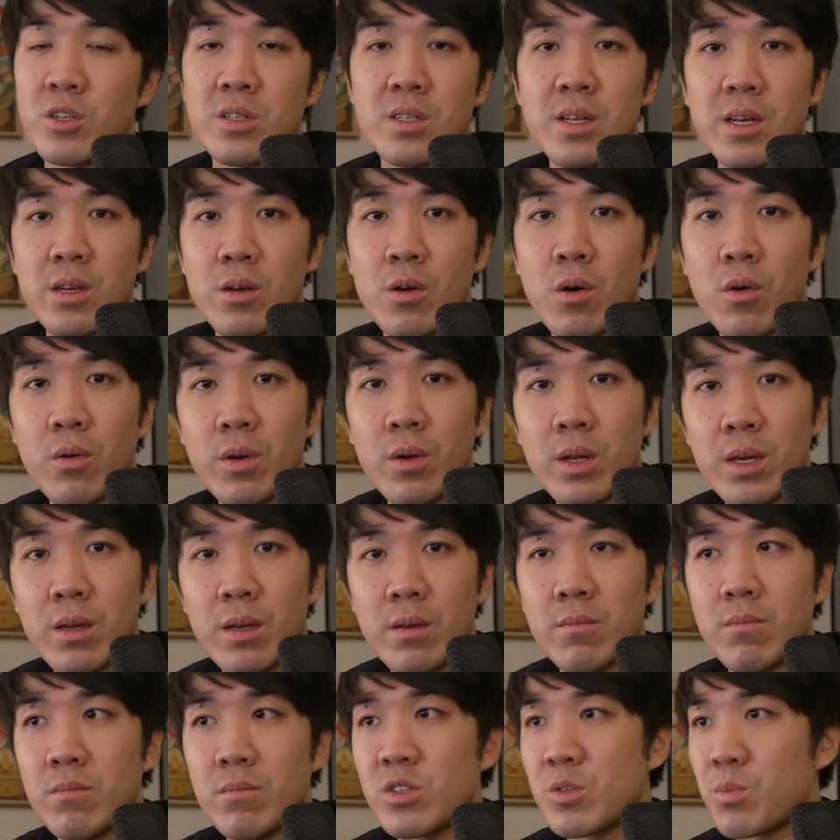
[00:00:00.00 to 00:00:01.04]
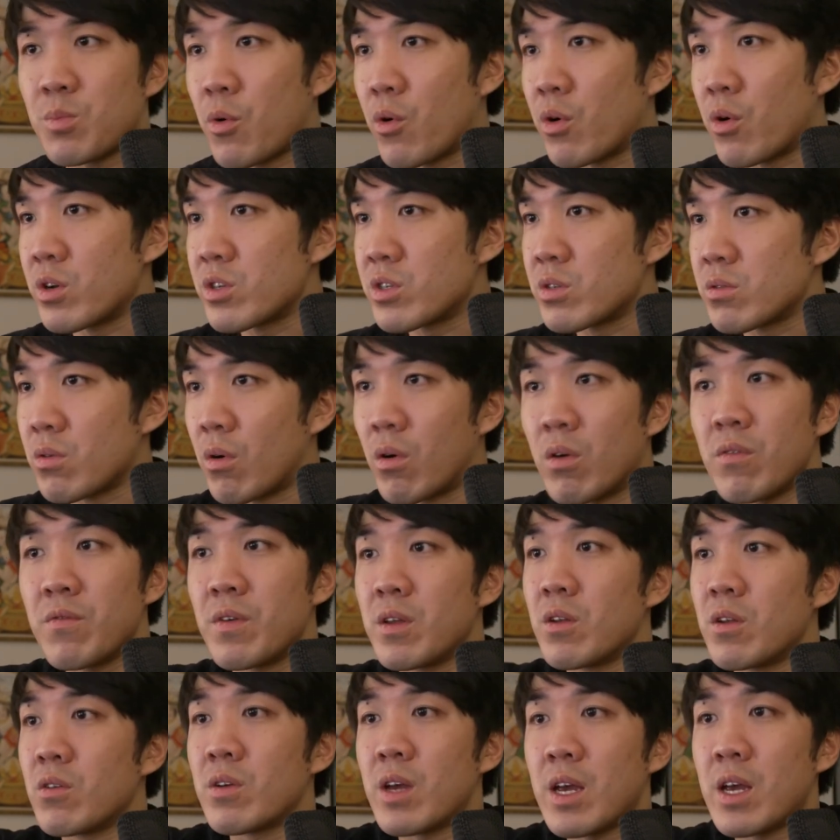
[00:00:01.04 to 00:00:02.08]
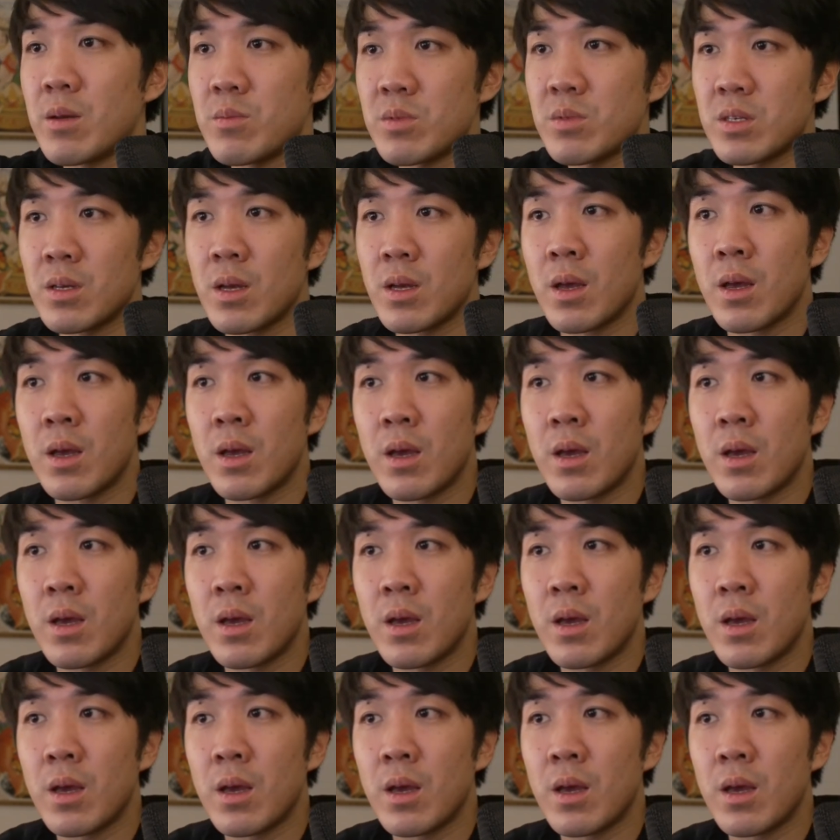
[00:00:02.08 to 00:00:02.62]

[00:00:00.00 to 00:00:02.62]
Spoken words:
Just like coding, sports, or video games,